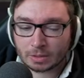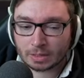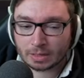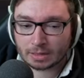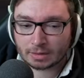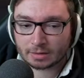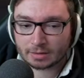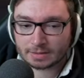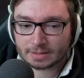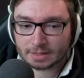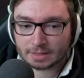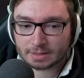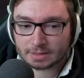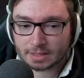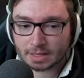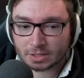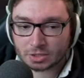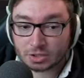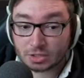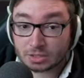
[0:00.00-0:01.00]
in the sense
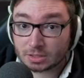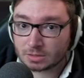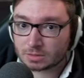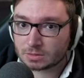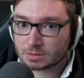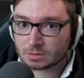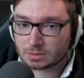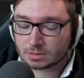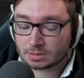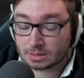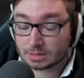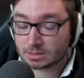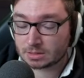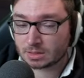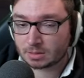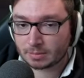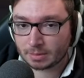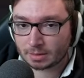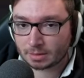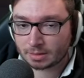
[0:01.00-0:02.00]
that she does decent
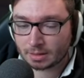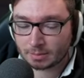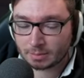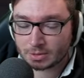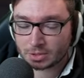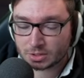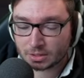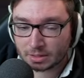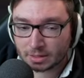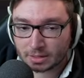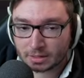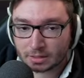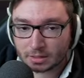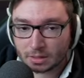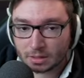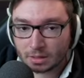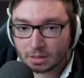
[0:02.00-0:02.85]
amount of damage in lane,